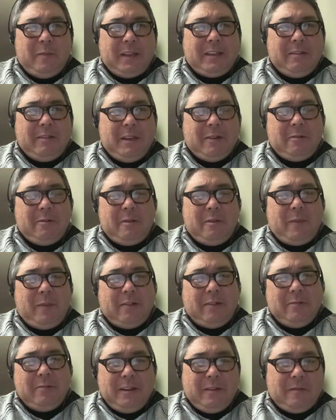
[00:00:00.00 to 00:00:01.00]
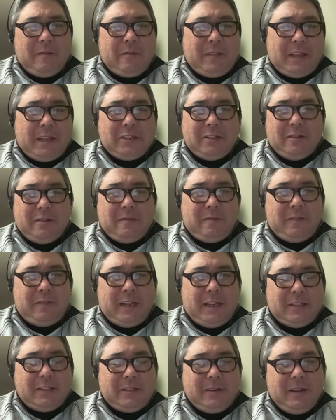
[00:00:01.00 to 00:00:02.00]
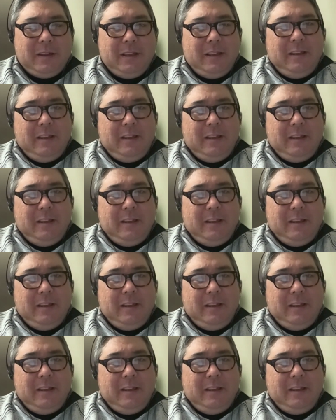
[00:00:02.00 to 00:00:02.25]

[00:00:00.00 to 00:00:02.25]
like you hear the pounding of flesh on flesh,